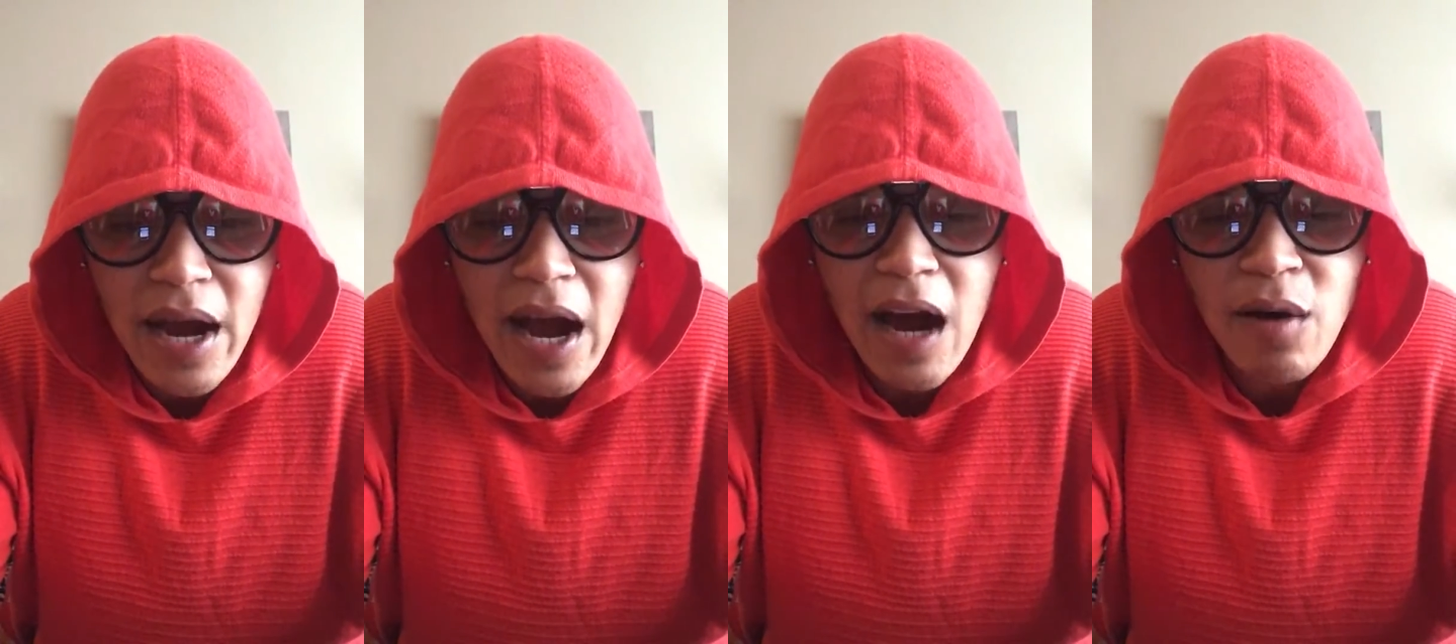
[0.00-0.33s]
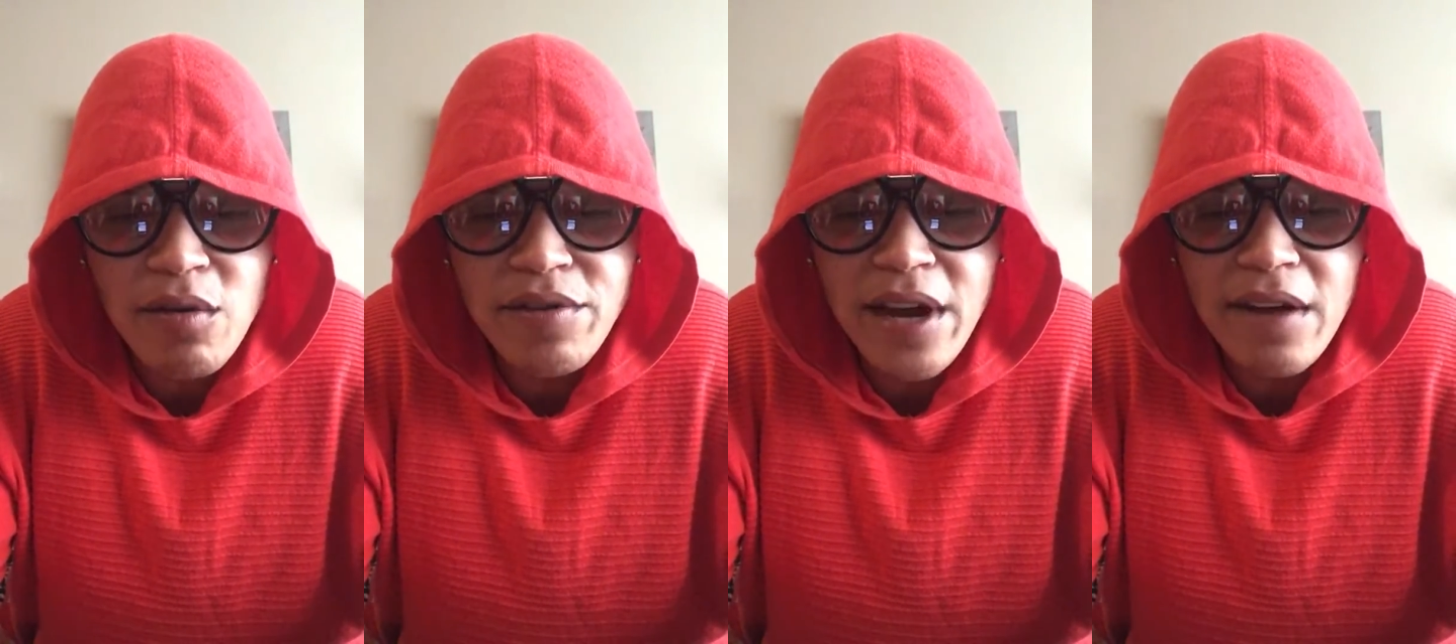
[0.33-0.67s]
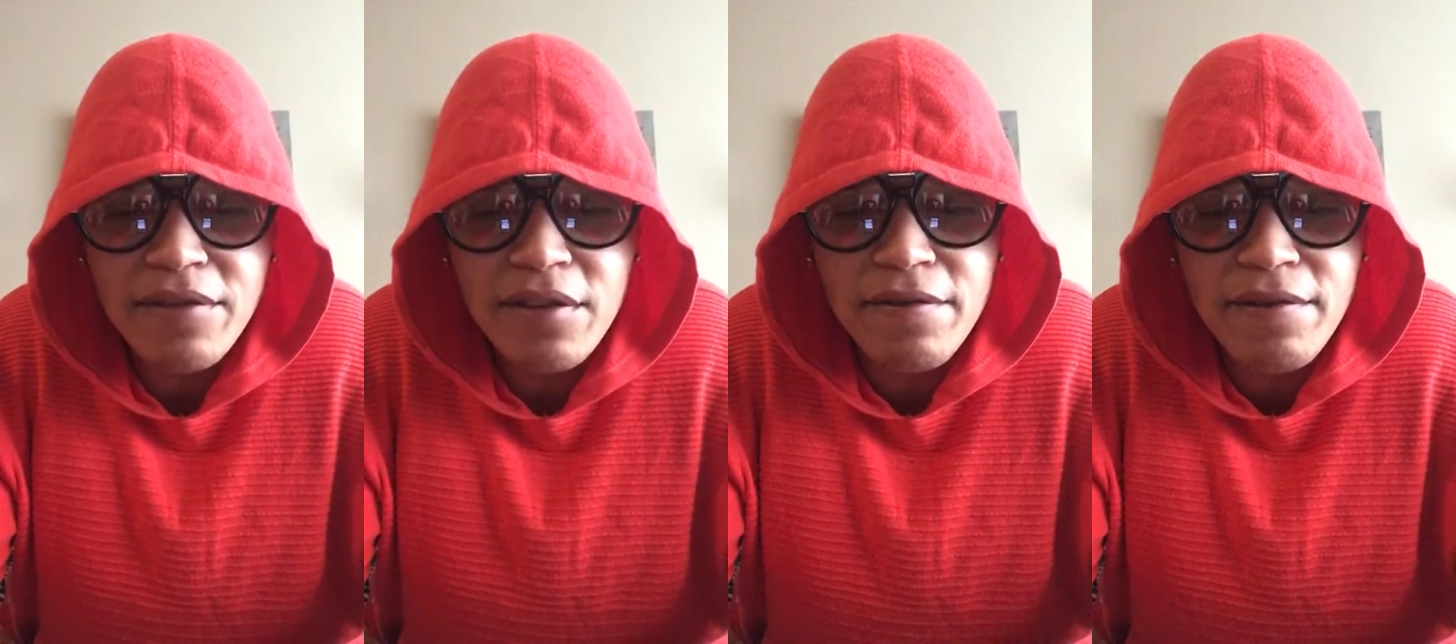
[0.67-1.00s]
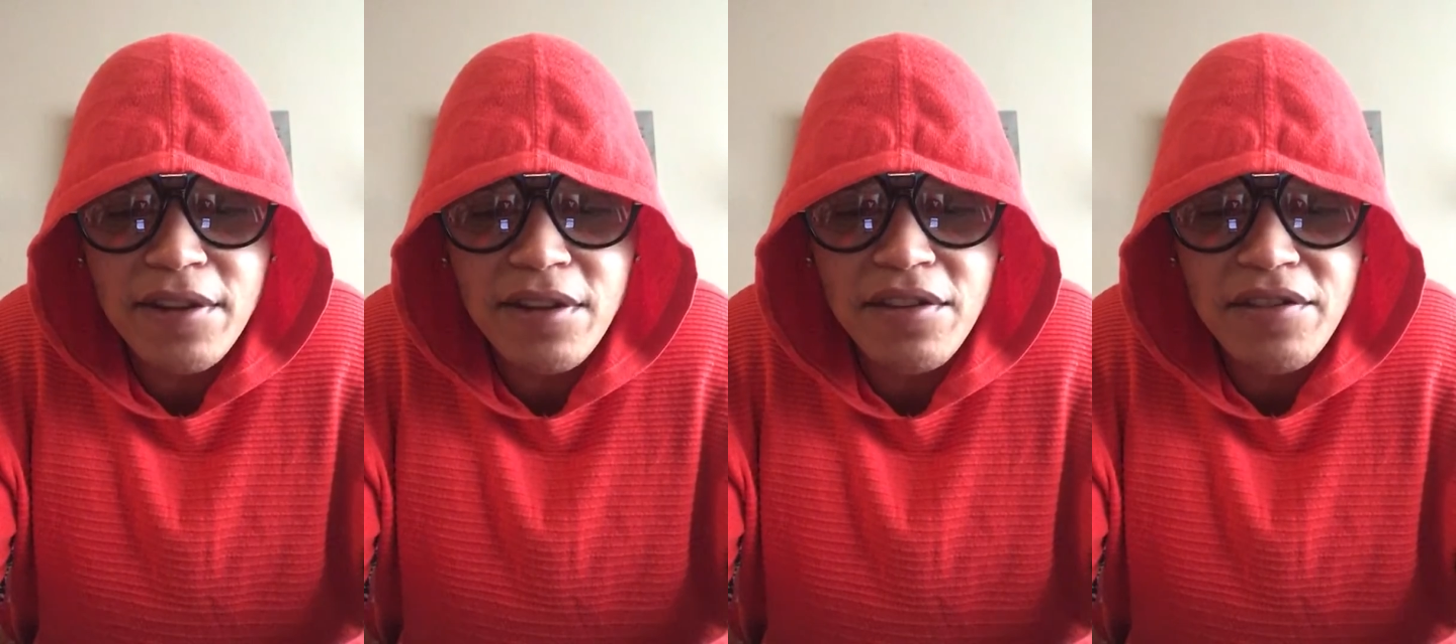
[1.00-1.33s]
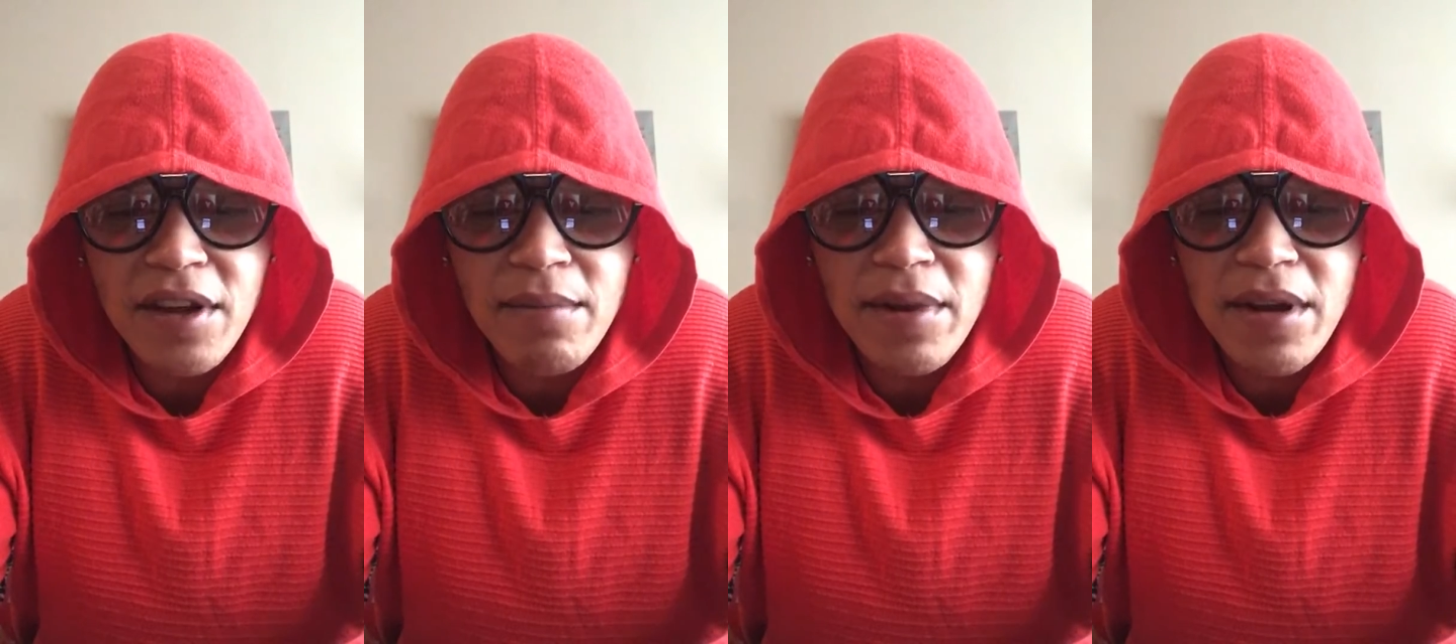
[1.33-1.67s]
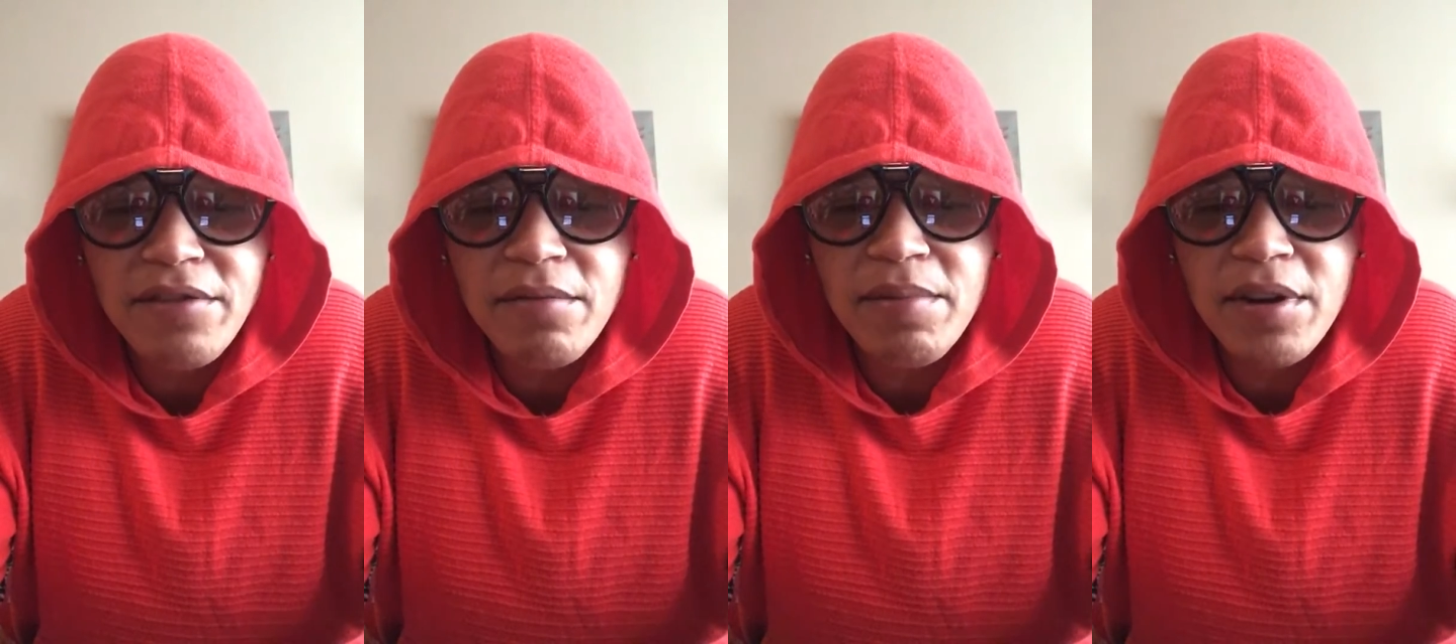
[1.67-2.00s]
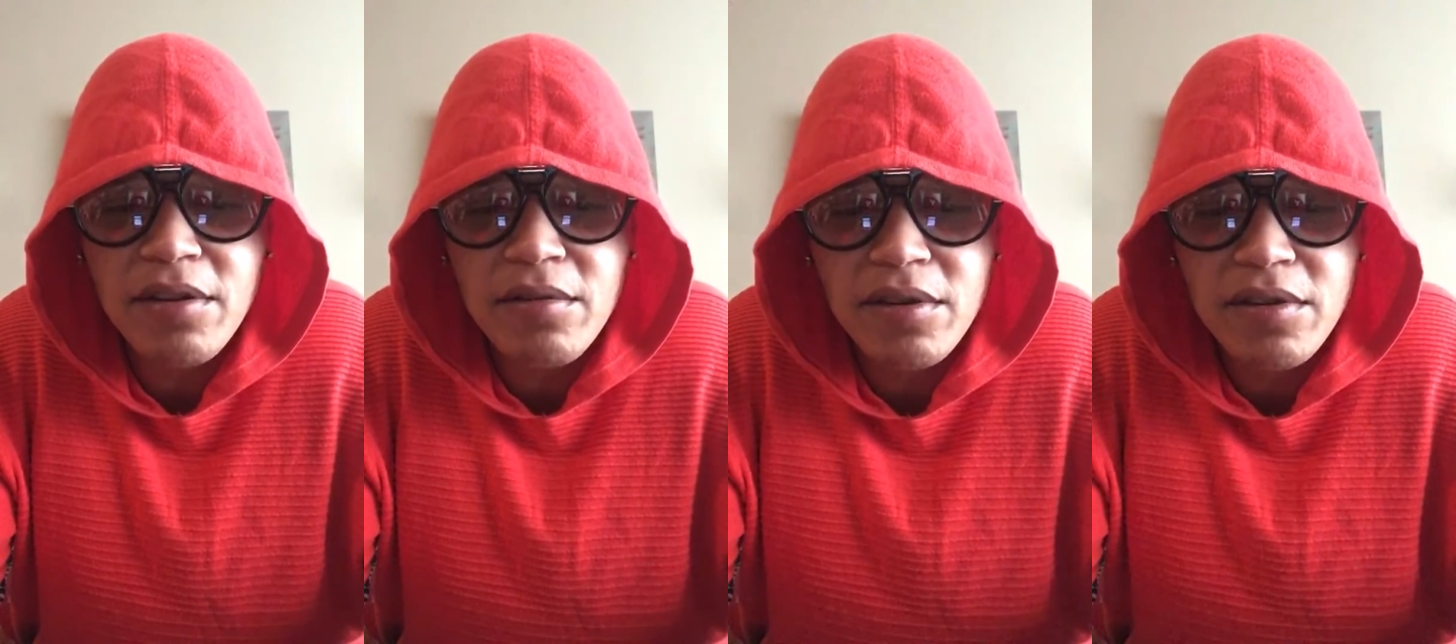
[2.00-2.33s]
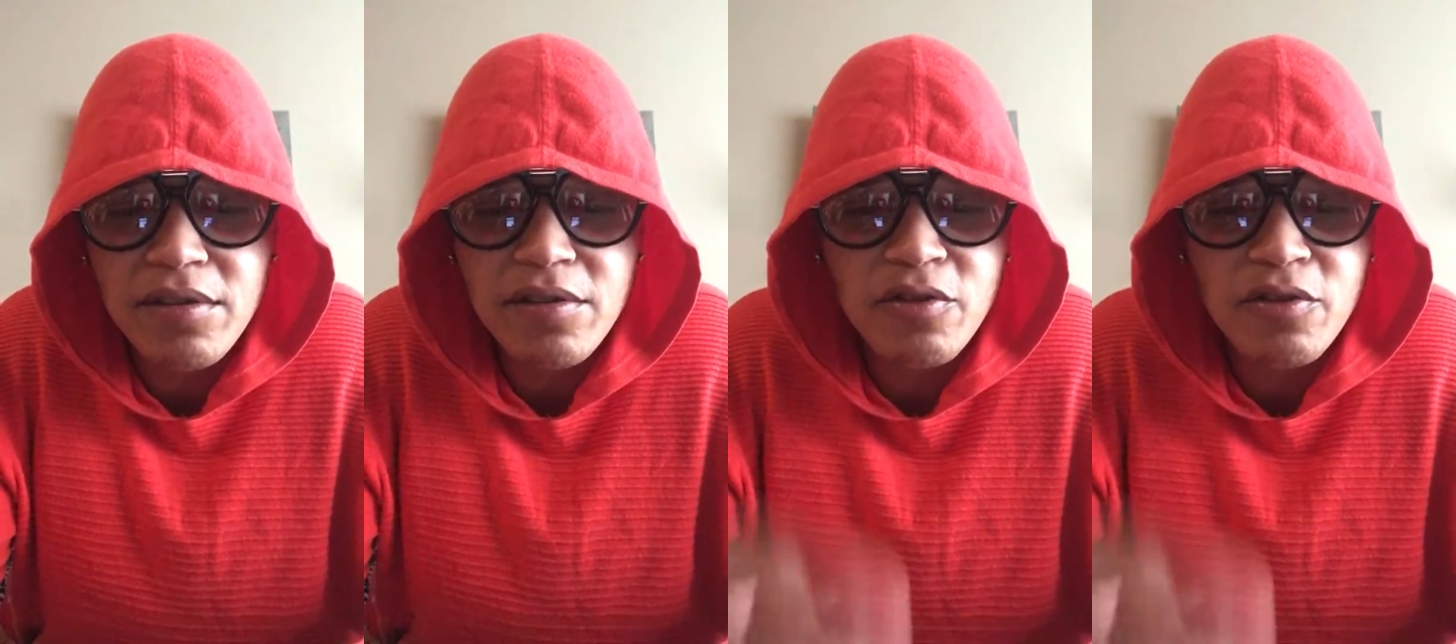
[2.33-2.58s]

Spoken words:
Hours after 50 Cent makes appearance,